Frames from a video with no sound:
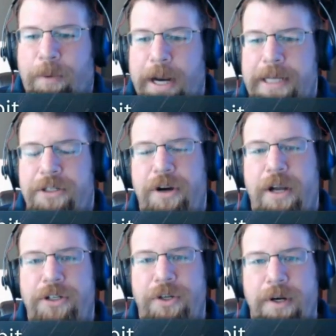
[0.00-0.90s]
price
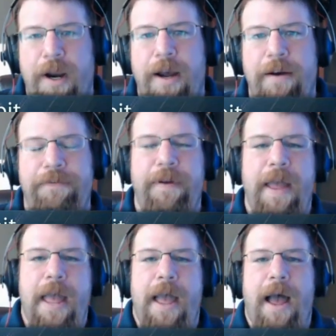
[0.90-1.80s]
structure of
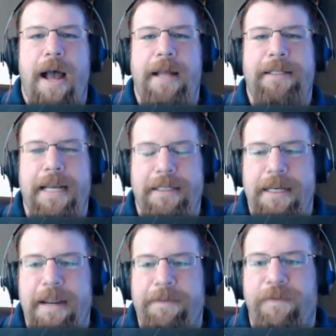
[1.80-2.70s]
uh,
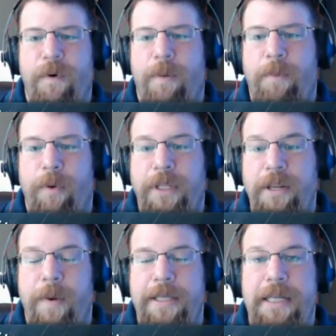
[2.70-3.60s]
Destiny for both the
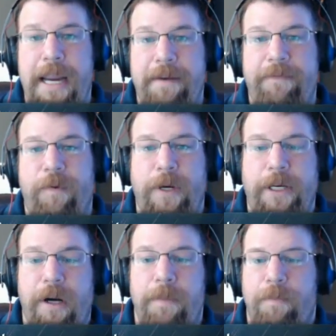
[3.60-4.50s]
U S and for
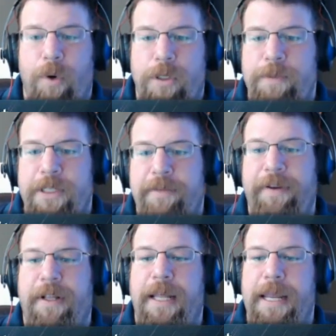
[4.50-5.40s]
Europe, more
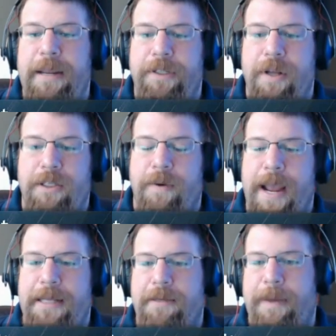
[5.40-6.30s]
specifically. He was also
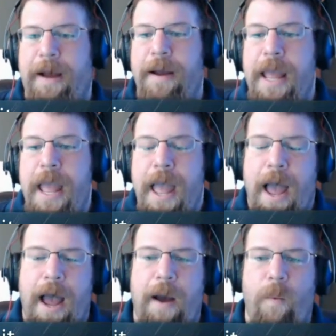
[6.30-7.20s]
asked about
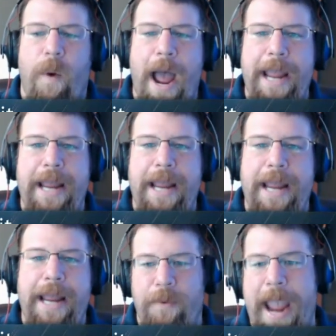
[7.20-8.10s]
uh, why
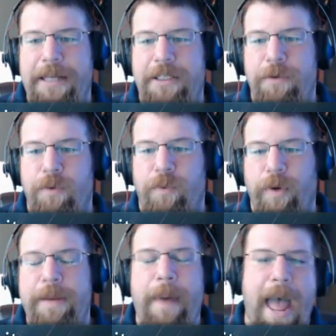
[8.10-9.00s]
you had to
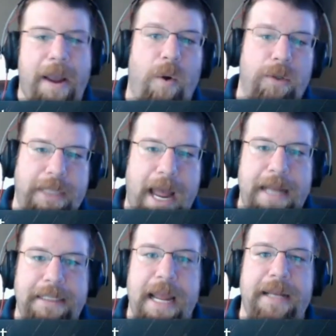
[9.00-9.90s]
rebuy old
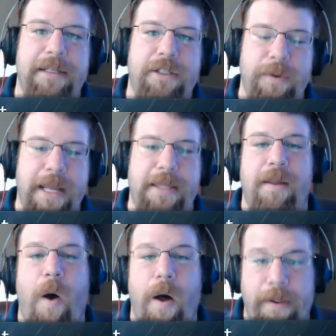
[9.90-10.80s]
content to get
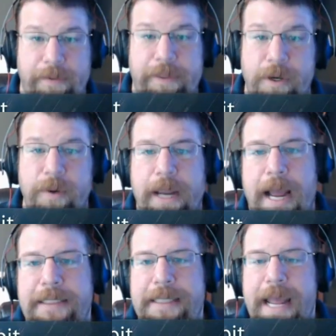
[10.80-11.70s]
all of the new
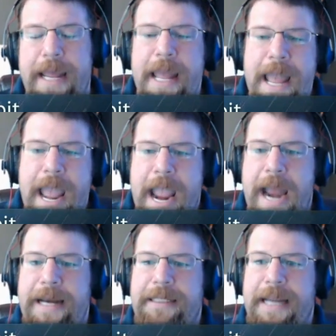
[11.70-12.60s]
content,
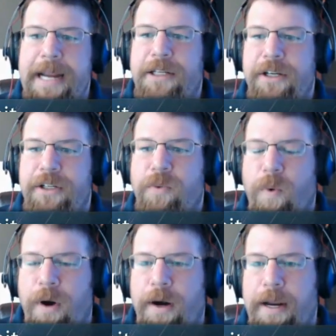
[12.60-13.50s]
and his answers
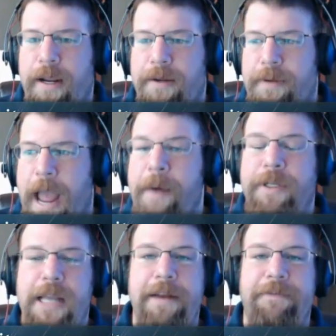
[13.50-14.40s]
were, I
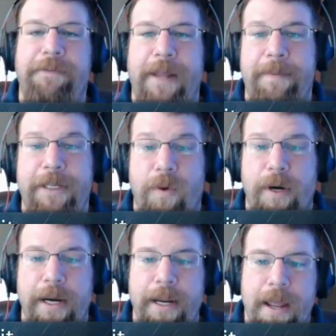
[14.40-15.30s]
would say,
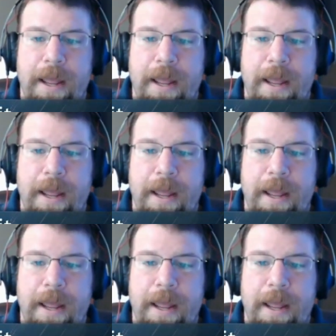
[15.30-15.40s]
inflammatory,